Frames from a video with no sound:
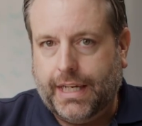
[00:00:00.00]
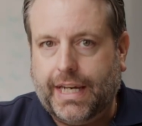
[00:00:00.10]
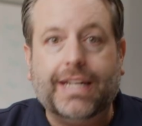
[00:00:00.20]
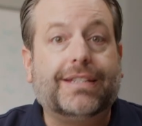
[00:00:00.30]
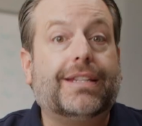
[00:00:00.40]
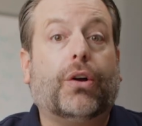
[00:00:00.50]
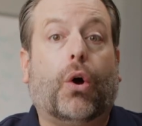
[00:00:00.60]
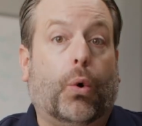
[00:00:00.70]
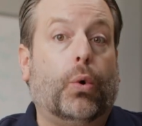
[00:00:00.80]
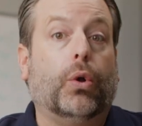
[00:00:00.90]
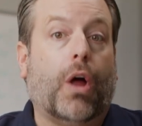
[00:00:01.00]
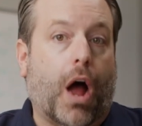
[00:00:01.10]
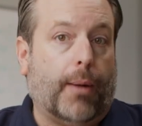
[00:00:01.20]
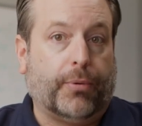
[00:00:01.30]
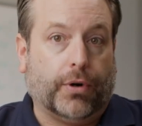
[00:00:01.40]
it's the whole
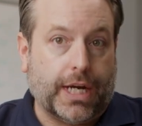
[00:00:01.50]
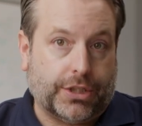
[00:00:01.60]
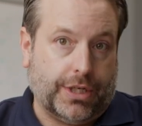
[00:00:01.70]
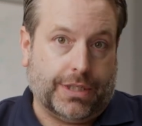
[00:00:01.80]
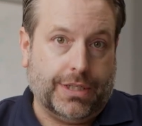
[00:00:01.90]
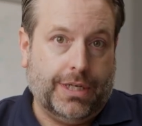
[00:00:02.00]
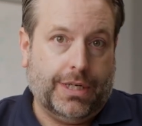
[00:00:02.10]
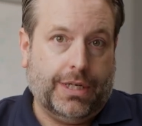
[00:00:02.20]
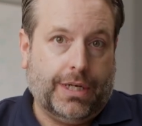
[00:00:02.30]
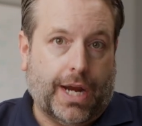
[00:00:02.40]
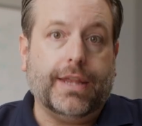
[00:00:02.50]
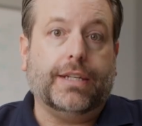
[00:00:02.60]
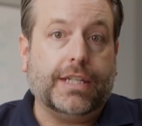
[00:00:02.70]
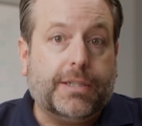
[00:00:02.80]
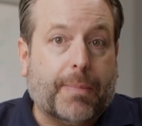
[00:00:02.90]
operation. And the
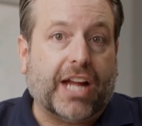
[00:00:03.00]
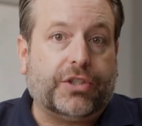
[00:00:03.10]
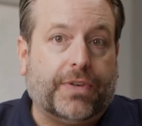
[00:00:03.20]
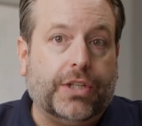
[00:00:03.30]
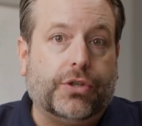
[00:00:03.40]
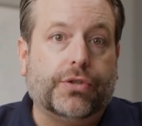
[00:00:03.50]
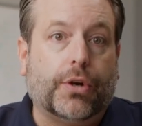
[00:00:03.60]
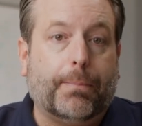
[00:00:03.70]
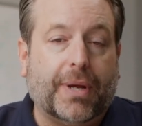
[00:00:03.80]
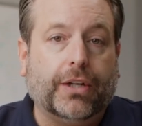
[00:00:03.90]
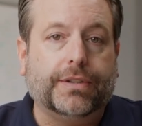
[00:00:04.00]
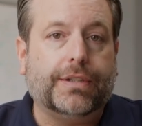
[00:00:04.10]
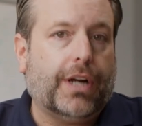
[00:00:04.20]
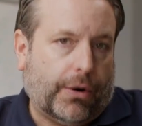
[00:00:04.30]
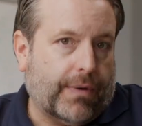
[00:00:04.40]
dispatch features are built
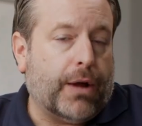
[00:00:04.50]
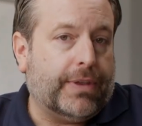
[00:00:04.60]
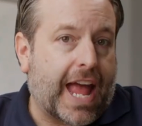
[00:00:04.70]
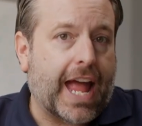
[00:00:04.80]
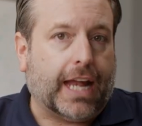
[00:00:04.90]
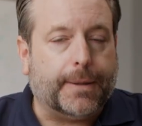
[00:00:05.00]
around that.